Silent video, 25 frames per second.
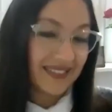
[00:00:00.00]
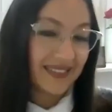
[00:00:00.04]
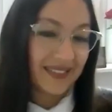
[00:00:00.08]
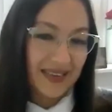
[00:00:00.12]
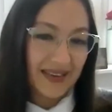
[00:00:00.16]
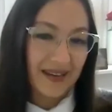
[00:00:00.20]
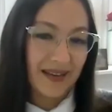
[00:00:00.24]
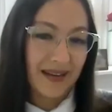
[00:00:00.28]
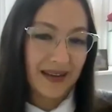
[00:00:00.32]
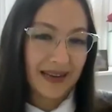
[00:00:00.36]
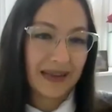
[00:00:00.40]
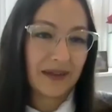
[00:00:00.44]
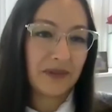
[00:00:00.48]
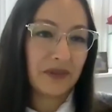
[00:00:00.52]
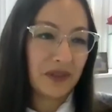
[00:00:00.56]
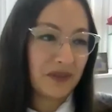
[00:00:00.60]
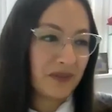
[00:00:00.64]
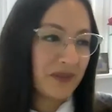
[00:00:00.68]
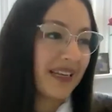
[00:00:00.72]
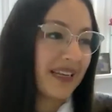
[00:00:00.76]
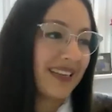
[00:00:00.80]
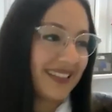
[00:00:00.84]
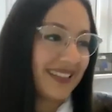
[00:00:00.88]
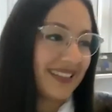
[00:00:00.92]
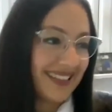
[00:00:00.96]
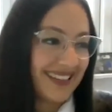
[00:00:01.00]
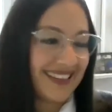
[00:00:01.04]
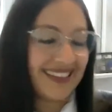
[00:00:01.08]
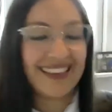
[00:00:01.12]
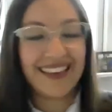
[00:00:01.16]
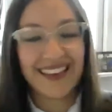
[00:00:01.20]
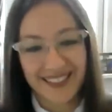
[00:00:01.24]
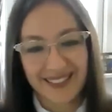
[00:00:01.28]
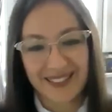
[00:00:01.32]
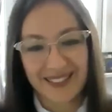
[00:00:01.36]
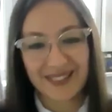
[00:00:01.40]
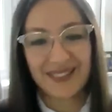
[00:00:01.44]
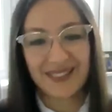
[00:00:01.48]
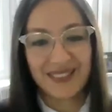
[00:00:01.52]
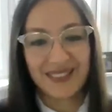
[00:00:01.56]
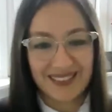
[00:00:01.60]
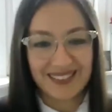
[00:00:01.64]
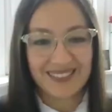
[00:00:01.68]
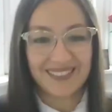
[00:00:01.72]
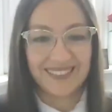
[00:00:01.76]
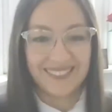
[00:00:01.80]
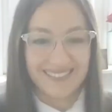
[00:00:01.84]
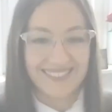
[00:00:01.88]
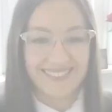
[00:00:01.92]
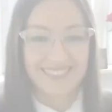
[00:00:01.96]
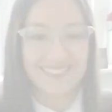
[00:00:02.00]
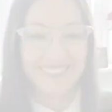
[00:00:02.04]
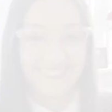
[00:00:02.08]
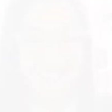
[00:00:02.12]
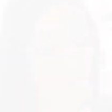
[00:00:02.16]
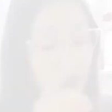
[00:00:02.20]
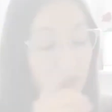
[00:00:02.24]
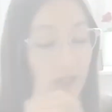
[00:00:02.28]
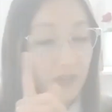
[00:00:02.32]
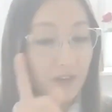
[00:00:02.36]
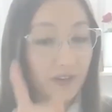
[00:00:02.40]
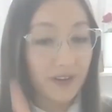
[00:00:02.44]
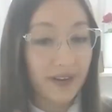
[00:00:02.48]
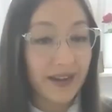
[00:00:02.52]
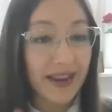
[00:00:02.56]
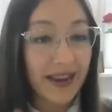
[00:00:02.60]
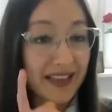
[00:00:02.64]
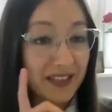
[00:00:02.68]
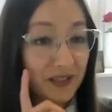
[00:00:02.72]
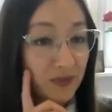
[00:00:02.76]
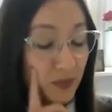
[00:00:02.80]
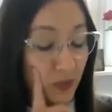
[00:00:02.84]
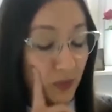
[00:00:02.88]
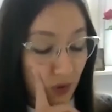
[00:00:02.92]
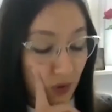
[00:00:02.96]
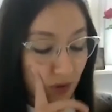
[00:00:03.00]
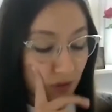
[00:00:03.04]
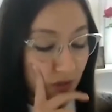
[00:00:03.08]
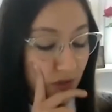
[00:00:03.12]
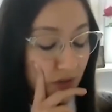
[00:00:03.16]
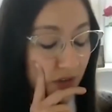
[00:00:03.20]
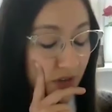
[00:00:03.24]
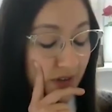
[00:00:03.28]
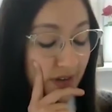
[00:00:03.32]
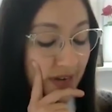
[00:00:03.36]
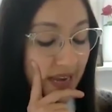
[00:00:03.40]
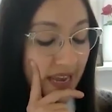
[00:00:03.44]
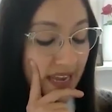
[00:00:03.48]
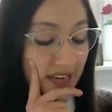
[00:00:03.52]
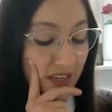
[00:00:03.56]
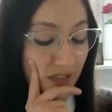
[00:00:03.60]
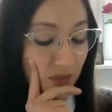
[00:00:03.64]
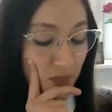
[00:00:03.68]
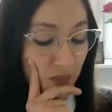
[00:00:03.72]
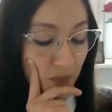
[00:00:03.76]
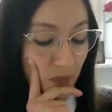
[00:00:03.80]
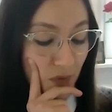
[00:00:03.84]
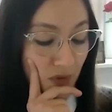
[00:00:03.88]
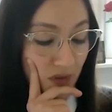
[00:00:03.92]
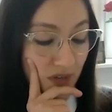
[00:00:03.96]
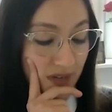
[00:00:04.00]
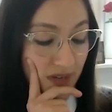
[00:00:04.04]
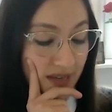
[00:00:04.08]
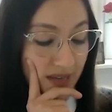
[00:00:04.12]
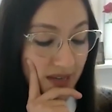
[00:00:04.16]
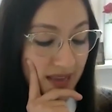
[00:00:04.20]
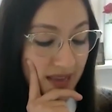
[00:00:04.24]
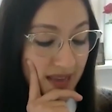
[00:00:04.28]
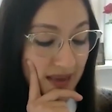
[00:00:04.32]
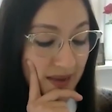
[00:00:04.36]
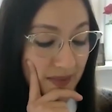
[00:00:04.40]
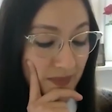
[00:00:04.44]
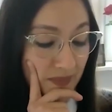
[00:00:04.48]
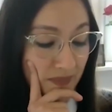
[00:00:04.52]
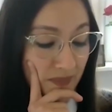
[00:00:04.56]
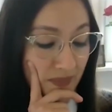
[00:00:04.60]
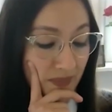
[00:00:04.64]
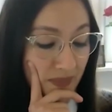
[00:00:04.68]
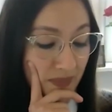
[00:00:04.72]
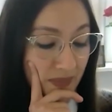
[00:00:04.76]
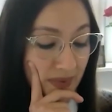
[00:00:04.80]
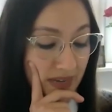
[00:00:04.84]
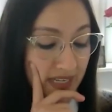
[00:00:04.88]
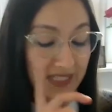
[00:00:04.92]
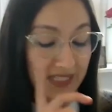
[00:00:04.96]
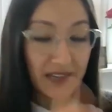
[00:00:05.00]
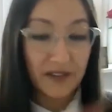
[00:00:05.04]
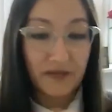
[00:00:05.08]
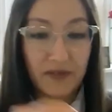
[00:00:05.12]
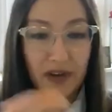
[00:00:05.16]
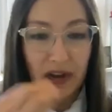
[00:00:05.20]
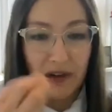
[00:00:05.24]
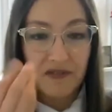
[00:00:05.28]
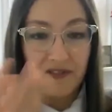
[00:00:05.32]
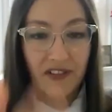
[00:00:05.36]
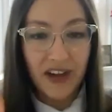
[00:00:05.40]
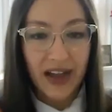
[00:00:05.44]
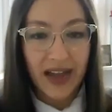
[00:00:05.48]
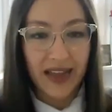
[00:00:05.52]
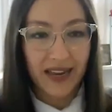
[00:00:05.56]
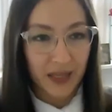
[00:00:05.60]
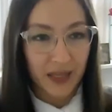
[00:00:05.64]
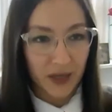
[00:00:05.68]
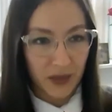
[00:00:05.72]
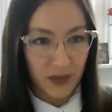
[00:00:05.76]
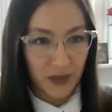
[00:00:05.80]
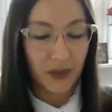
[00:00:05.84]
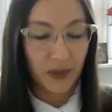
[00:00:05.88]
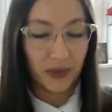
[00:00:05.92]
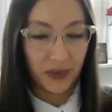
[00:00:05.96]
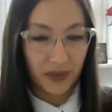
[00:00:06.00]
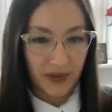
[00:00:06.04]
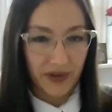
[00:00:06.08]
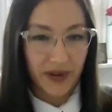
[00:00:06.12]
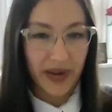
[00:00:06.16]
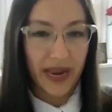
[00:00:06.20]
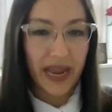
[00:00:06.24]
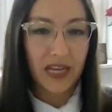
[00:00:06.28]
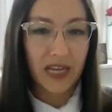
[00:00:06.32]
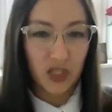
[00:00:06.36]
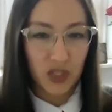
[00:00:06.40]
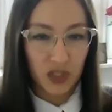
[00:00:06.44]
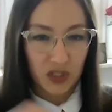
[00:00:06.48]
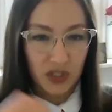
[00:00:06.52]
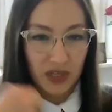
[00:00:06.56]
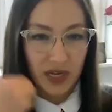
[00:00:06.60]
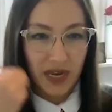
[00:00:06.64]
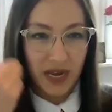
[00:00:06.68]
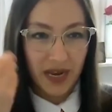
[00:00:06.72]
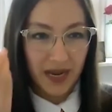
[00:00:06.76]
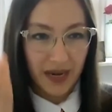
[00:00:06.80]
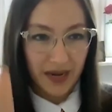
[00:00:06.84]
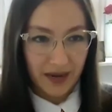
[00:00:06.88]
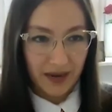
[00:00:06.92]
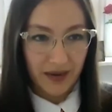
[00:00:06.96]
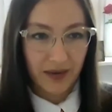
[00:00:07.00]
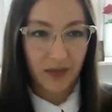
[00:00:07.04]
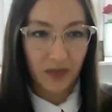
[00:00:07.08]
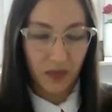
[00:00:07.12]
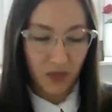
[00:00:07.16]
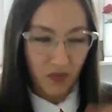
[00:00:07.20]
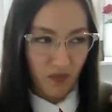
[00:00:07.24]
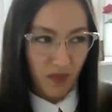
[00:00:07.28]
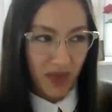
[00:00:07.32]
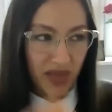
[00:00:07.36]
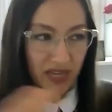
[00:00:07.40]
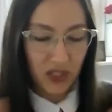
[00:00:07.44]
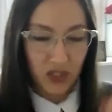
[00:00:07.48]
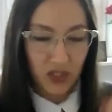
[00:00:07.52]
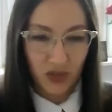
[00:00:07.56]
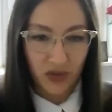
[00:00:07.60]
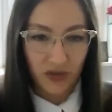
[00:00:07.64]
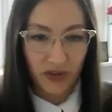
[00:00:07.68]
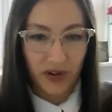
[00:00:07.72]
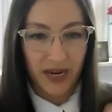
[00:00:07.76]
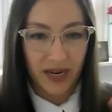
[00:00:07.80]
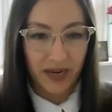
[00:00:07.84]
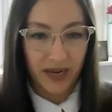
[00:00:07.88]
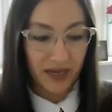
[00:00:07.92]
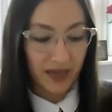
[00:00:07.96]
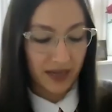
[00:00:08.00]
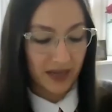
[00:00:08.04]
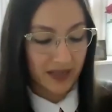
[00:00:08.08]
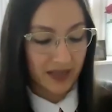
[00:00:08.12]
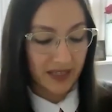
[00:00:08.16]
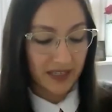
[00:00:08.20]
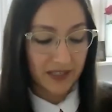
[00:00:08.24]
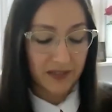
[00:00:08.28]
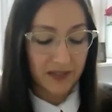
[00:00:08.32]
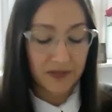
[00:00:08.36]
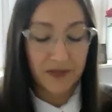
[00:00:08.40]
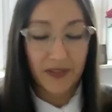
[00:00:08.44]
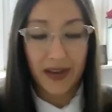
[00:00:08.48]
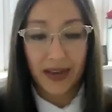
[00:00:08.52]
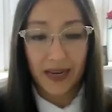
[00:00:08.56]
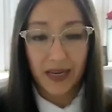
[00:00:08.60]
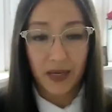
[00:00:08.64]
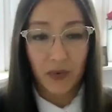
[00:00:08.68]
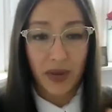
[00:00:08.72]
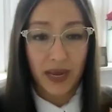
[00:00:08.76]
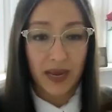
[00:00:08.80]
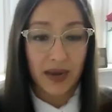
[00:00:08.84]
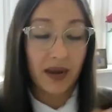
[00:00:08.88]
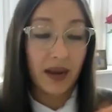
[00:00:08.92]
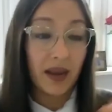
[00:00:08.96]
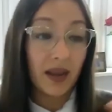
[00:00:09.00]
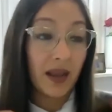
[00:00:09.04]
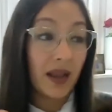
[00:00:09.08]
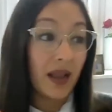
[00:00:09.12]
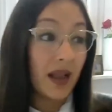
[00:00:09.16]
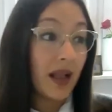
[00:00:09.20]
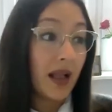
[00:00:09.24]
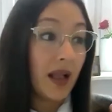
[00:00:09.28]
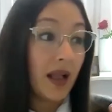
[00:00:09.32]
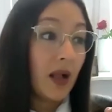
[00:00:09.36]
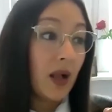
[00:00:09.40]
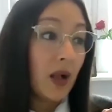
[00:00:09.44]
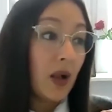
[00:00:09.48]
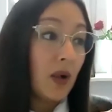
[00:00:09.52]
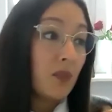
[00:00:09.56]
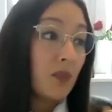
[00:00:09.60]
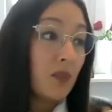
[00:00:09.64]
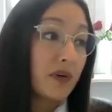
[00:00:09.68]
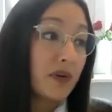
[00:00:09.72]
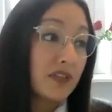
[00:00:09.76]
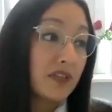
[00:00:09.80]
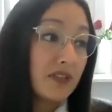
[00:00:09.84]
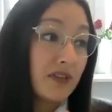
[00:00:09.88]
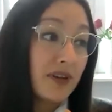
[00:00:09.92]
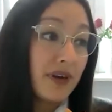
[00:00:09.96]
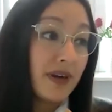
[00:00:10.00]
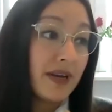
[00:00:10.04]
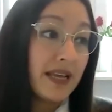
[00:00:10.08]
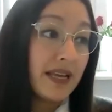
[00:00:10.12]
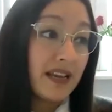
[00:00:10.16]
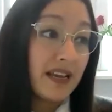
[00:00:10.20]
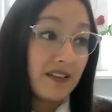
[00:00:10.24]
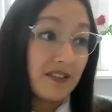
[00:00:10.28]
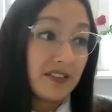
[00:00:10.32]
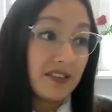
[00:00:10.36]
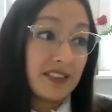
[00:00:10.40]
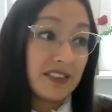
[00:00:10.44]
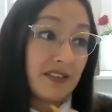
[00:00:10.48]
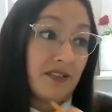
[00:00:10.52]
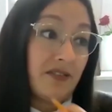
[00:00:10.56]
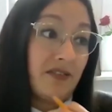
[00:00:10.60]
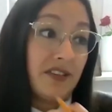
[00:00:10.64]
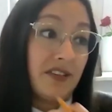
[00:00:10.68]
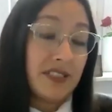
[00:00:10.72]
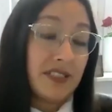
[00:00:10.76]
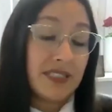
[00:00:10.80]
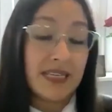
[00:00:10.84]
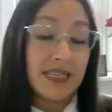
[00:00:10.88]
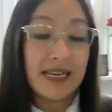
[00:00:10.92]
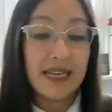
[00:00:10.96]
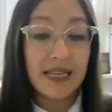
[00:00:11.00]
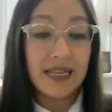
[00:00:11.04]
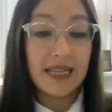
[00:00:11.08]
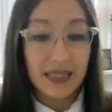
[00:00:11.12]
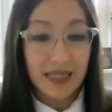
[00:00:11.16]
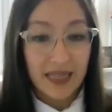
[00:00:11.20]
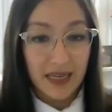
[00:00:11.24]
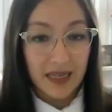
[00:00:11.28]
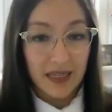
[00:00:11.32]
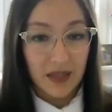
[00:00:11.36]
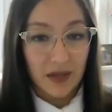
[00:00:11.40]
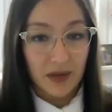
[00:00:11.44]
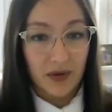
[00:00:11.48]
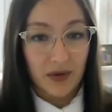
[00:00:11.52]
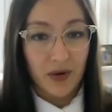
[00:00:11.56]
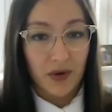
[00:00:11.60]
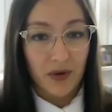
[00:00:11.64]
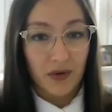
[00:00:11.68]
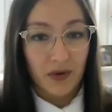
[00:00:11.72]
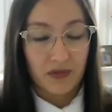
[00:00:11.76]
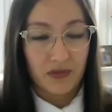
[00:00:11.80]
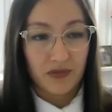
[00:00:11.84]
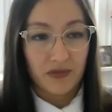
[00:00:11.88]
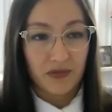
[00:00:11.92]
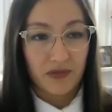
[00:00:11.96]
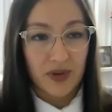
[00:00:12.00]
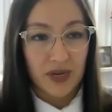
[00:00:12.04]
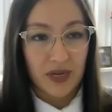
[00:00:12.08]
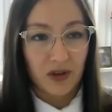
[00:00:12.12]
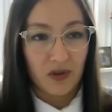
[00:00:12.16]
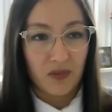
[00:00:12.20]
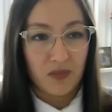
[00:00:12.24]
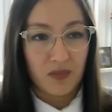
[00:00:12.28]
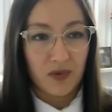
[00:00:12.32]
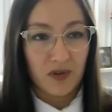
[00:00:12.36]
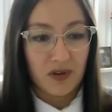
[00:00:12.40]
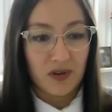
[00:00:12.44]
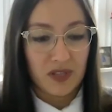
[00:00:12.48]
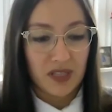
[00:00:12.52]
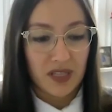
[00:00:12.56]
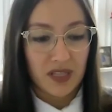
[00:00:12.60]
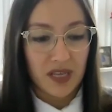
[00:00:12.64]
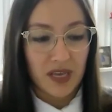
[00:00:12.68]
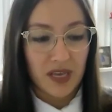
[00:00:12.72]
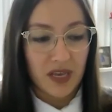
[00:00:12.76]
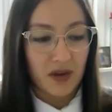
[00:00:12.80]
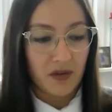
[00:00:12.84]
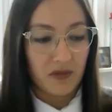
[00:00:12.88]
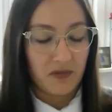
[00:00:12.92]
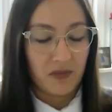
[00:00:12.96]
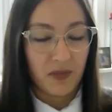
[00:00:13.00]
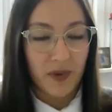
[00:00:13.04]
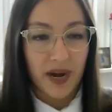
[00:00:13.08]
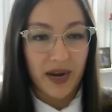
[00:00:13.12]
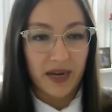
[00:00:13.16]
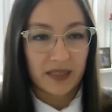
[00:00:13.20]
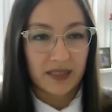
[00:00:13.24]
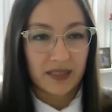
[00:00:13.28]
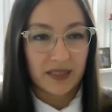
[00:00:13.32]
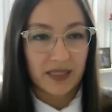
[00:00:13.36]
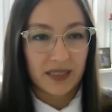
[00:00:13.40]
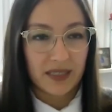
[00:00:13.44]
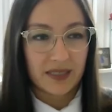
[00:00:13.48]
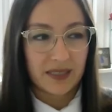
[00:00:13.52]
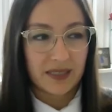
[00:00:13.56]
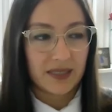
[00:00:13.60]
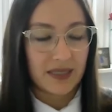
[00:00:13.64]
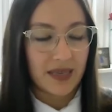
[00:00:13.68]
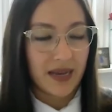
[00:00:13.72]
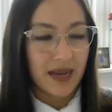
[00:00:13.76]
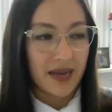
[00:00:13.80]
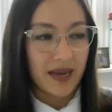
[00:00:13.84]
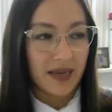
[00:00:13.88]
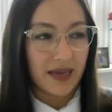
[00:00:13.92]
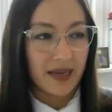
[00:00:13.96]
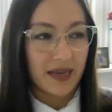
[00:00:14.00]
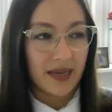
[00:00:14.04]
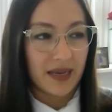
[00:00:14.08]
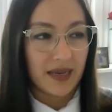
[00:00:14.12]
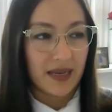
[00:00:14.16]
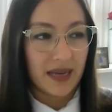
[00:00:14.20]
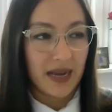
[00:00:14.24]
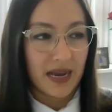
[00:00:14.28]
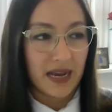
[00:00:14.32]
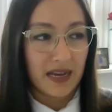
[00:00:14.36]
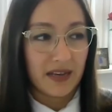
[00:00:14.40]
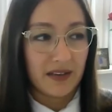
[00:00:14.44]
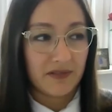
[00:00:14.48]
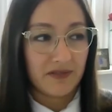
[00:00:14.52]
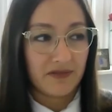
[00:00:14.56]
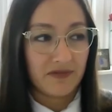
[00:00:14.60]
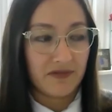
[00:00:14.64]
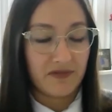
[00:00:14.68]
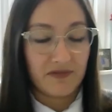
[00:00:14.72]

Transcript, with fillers: Yeah, accountability. Yes. Your last book, your, your latest book, um, is about value creation and measuring this value and personally, as a facilitator of a community of practice, I, I